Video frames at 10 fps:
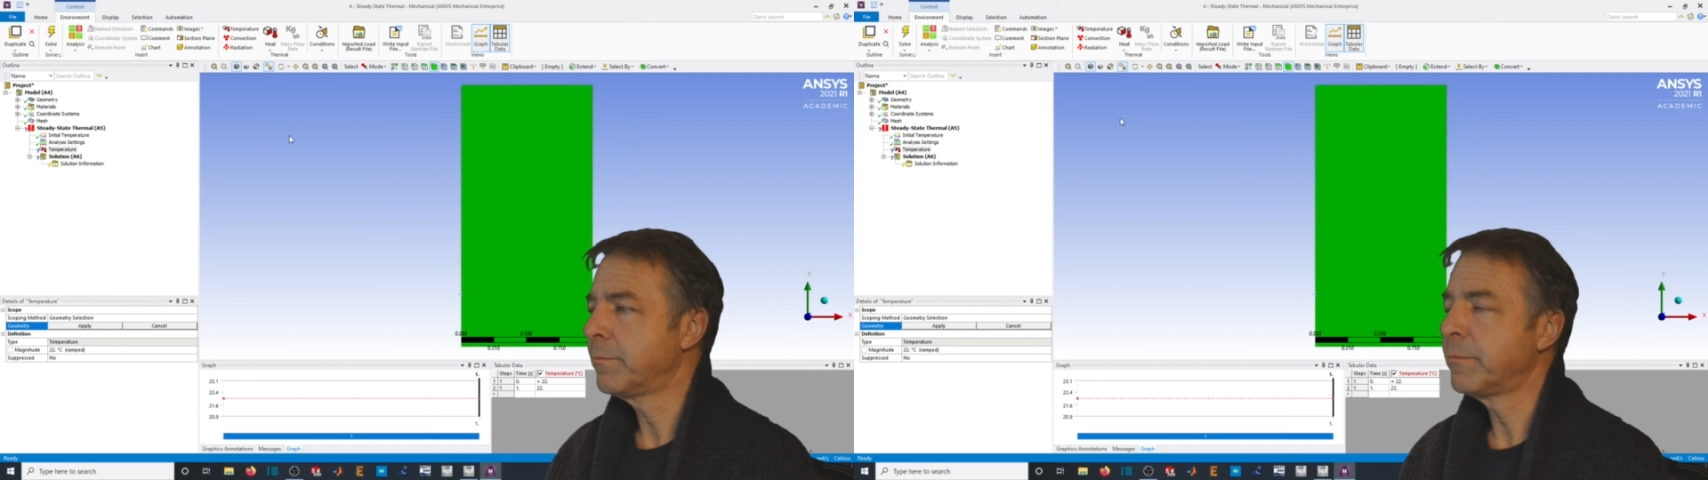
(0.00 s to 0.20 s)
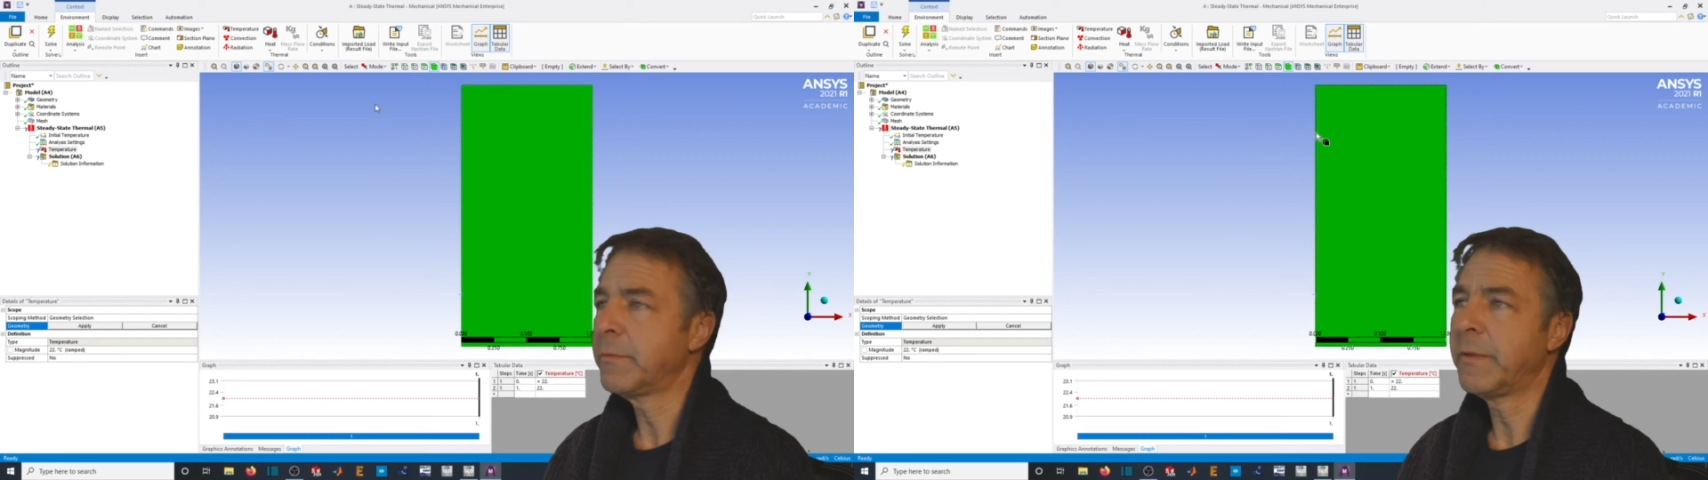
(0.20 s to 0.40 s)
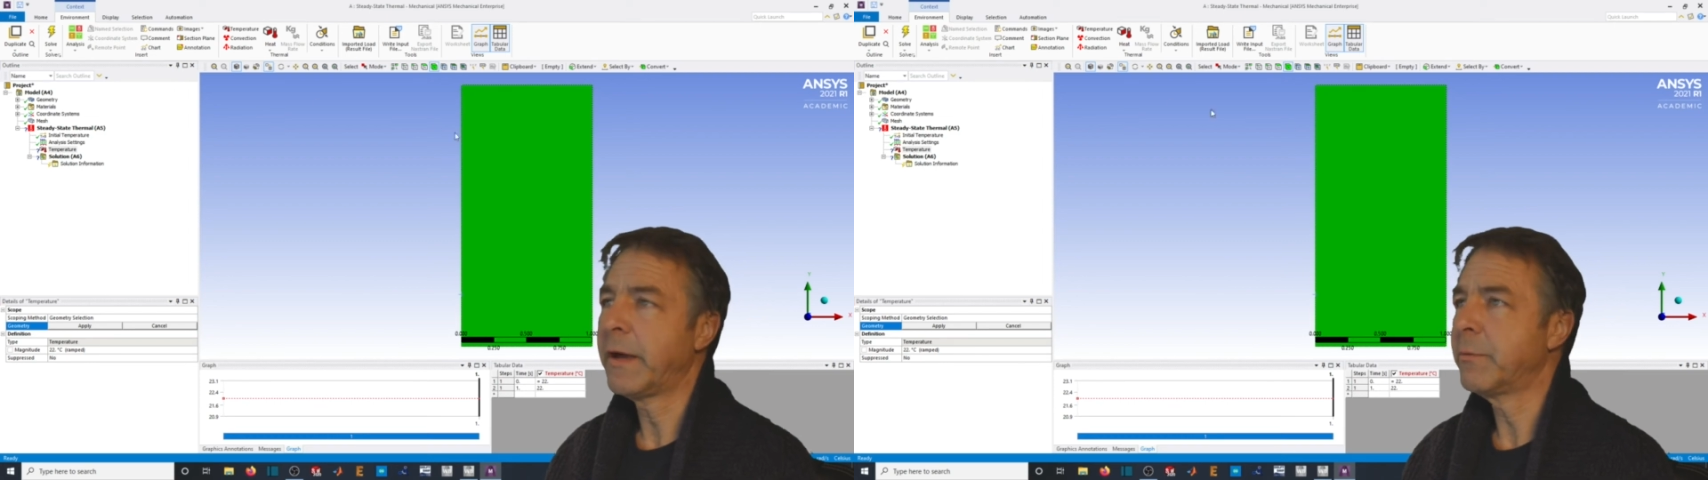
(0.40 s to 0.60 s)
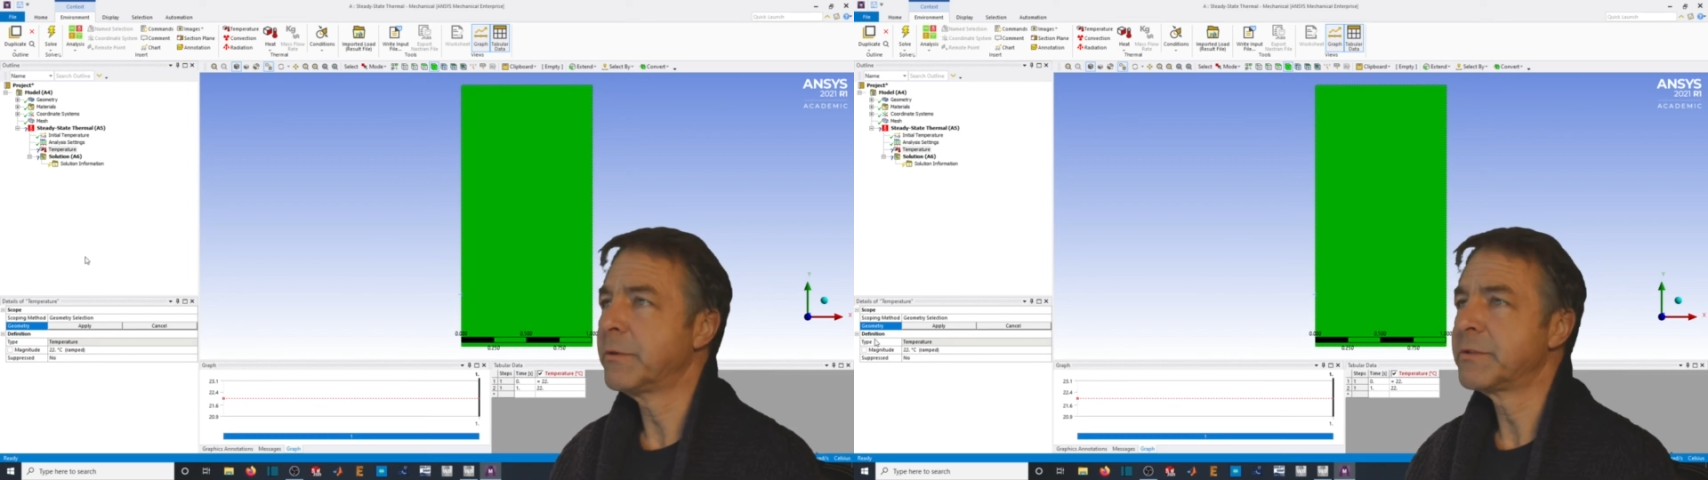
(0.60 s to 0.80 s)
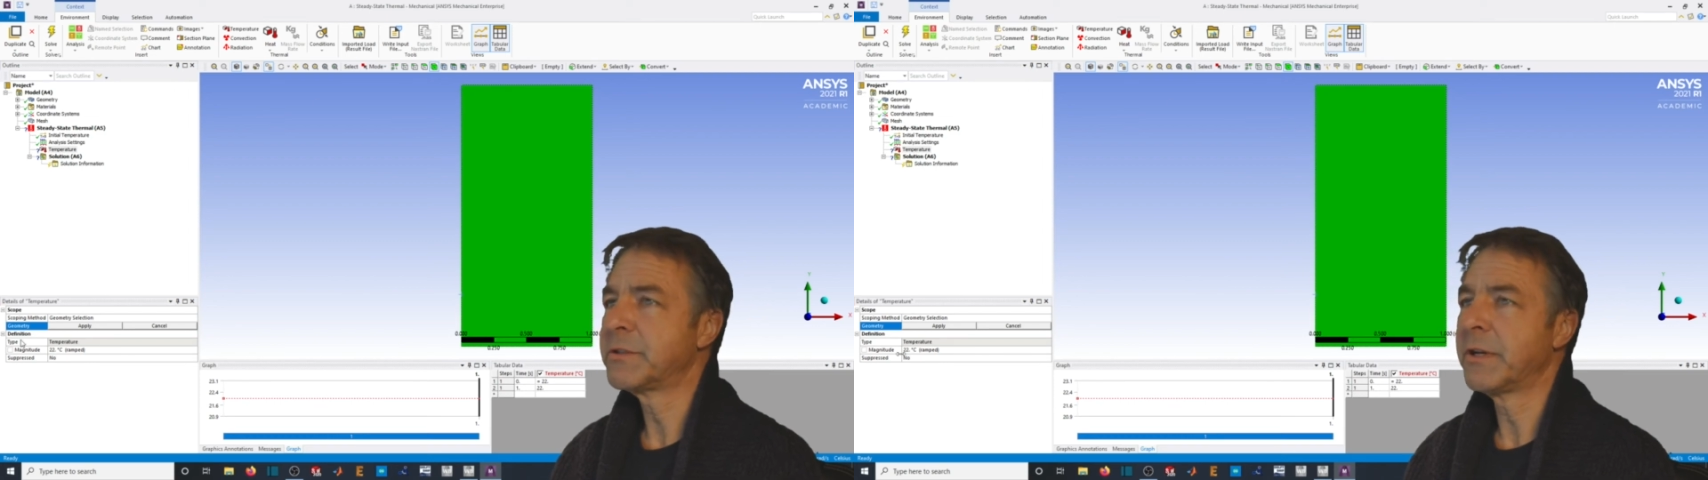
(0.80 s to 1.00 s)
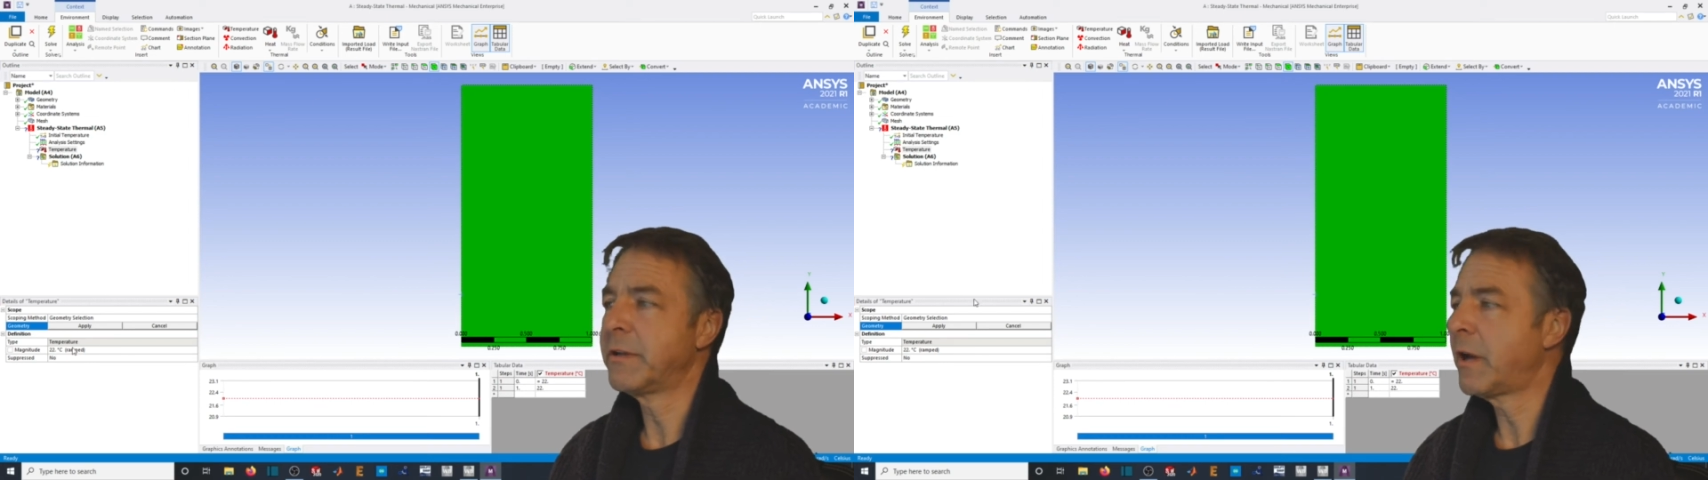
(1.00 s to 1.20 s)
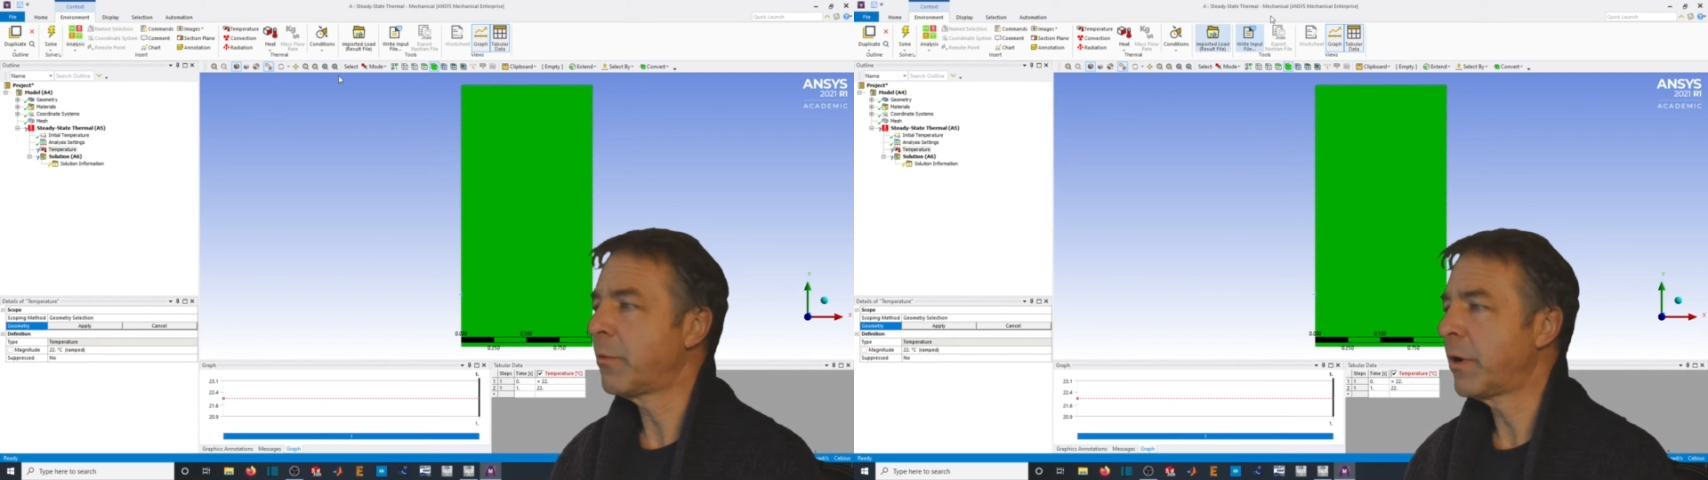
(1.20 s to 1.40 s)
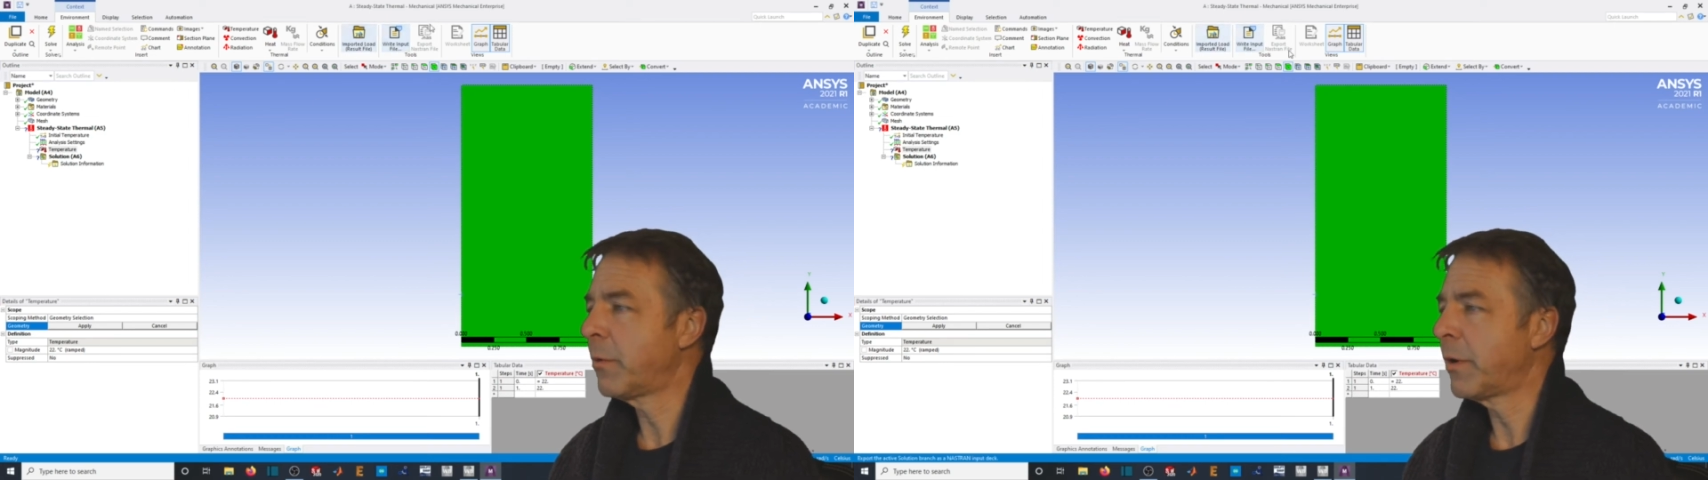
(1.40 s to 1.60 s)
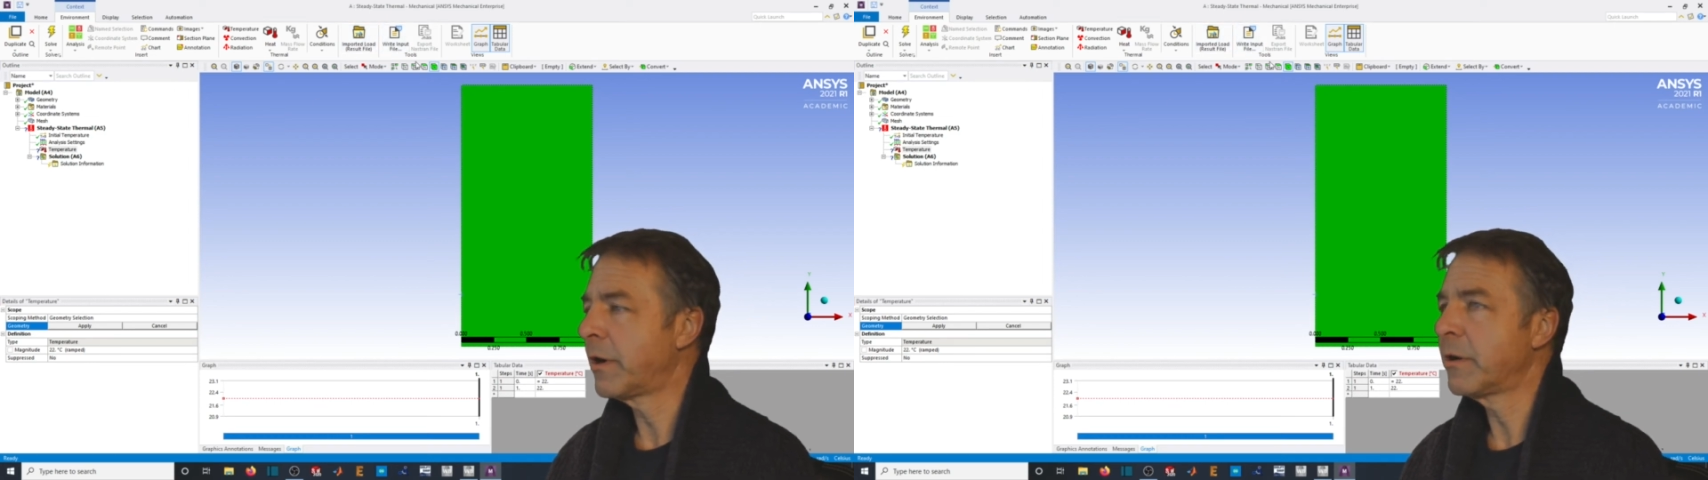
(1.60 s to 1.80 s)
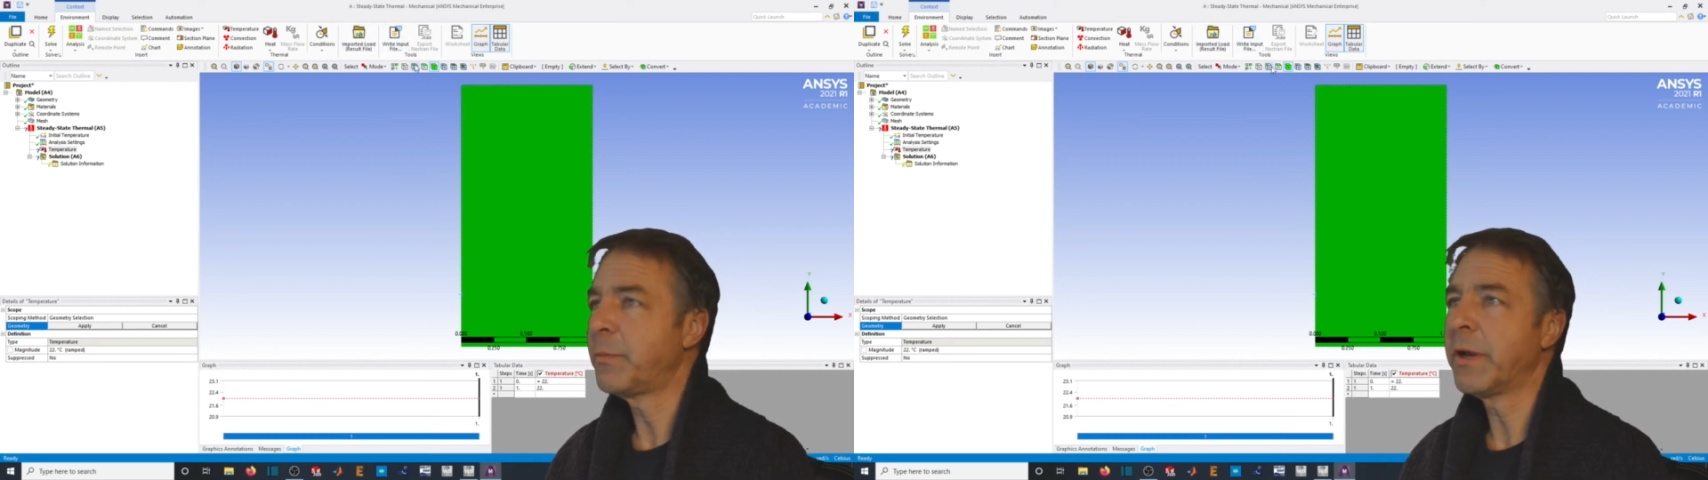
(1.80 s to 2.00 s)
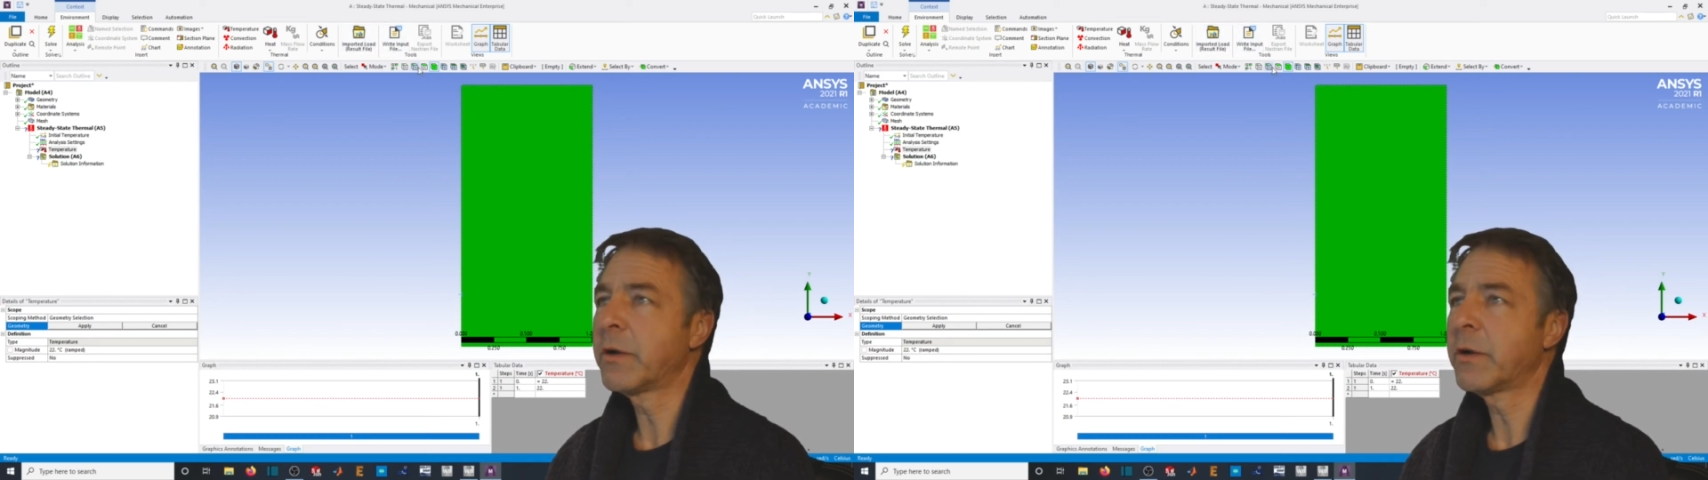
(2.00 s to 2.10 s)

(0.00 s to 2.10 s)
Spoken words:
that was not what I wanted to pick.